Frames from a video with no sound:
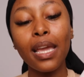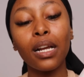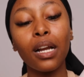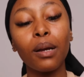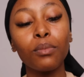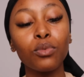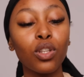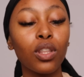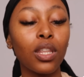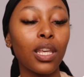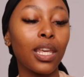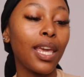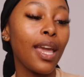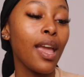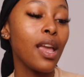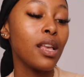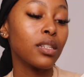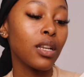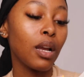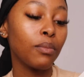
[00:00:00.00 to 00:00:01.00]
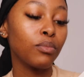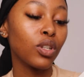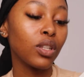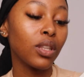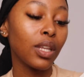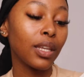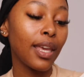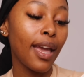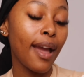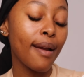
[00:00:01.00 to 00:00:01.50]
Comes with a case, comes
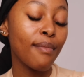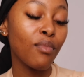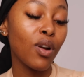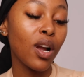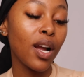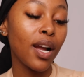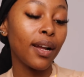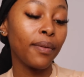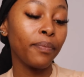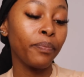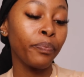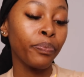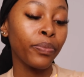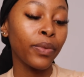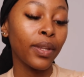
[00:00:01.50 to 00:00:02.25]
with the camera,